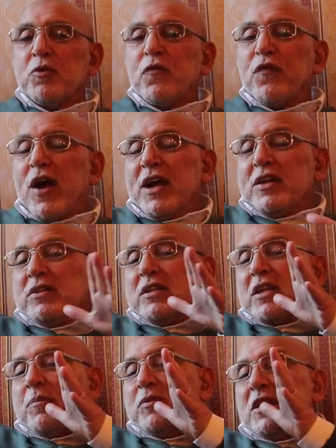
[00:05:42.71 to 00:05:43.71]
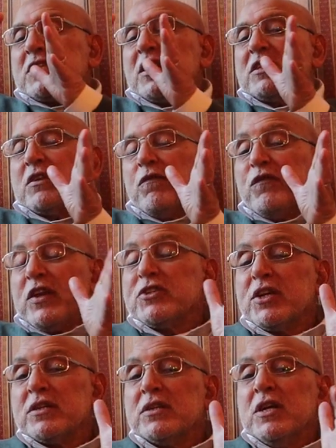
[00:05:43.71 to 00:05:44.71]
we find that Abu Nasser had a
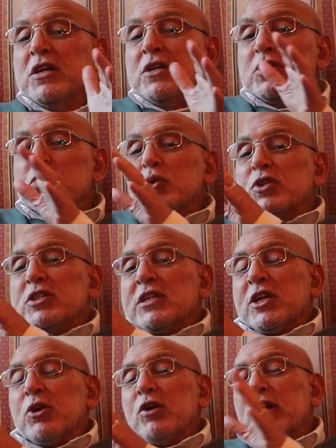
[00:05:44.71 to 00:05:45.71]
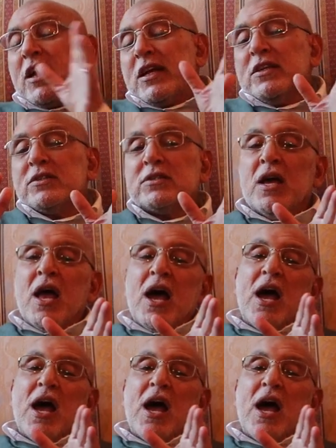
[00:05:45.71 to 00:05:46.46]
vision to secularize